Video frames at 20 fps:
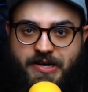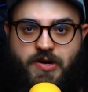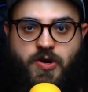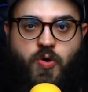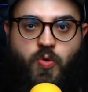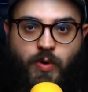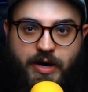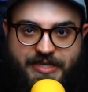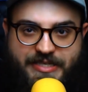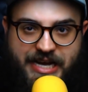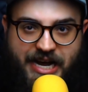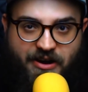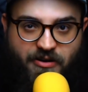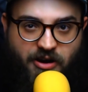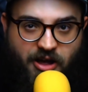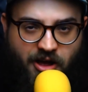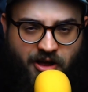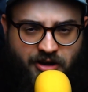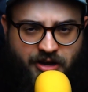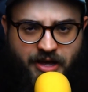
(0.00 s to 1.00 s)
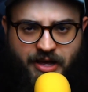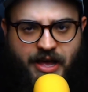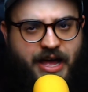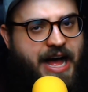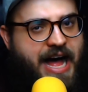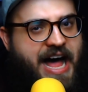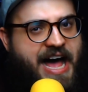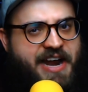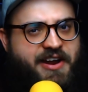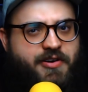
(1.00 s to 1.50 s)
Was I wrong?
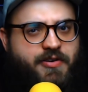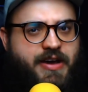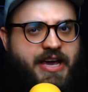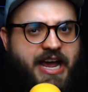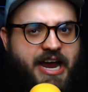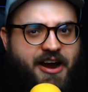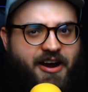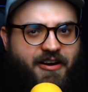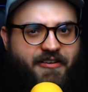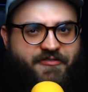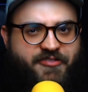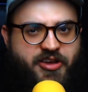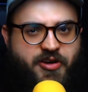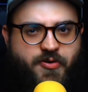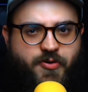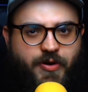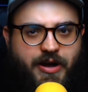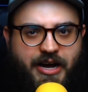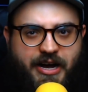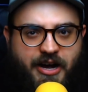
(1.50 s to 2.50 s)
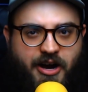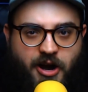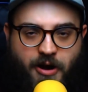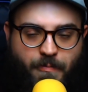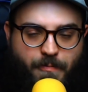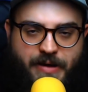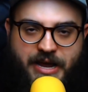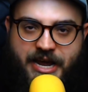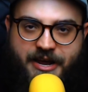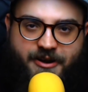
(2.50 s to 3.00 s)
I don't care if you are
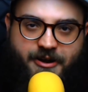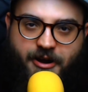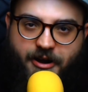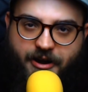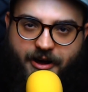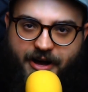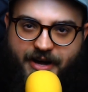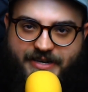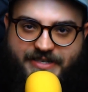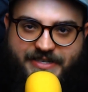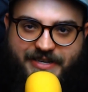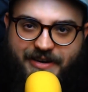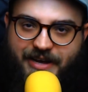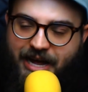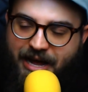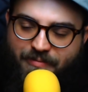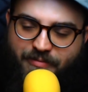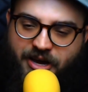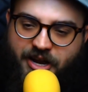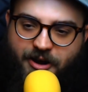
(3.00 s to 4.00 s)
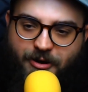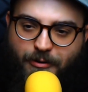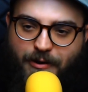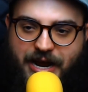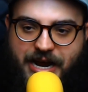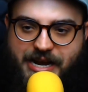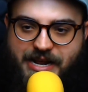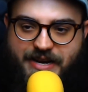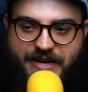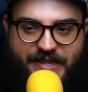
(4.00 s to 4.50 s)
mean or not. I'm going to
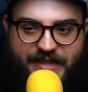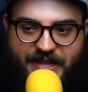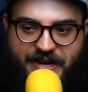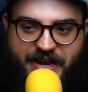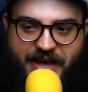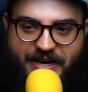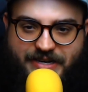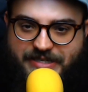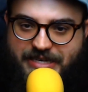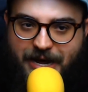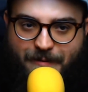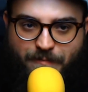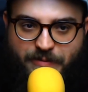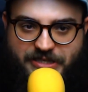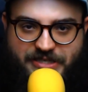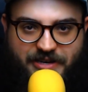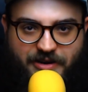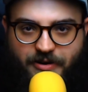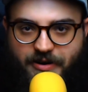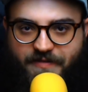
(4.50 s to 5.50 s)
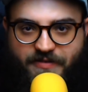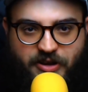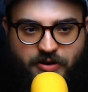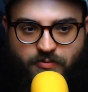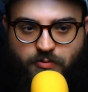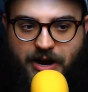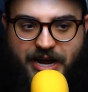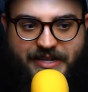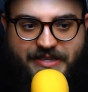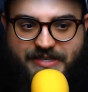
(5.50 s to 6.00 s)
read it in the next episode if you
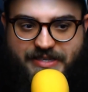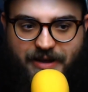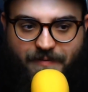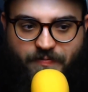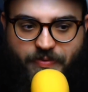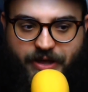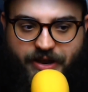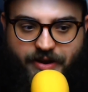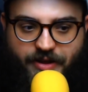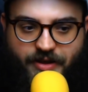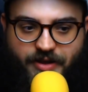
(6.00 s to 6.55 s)
write something.